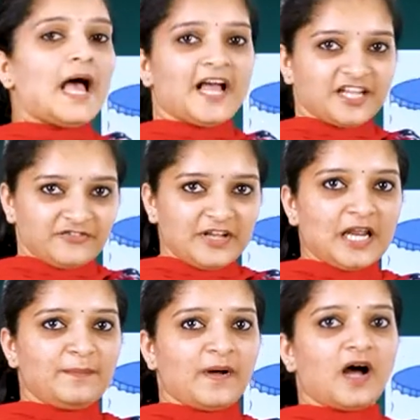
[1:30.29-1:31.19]
And the
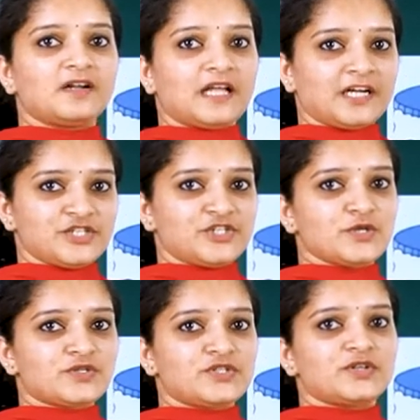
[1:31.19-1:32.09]
wheel part that is
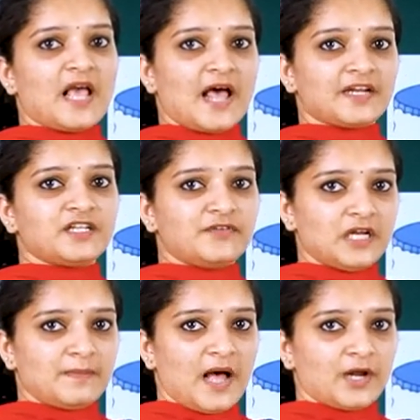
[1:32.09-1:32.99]
used to carry the
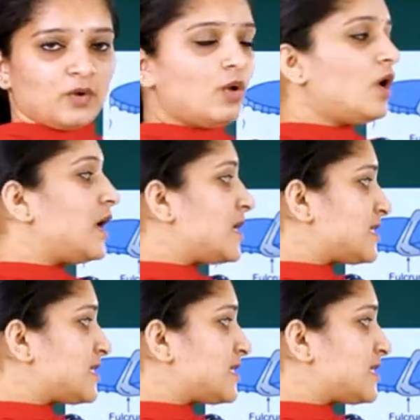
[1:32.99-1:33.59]
wheelbarrow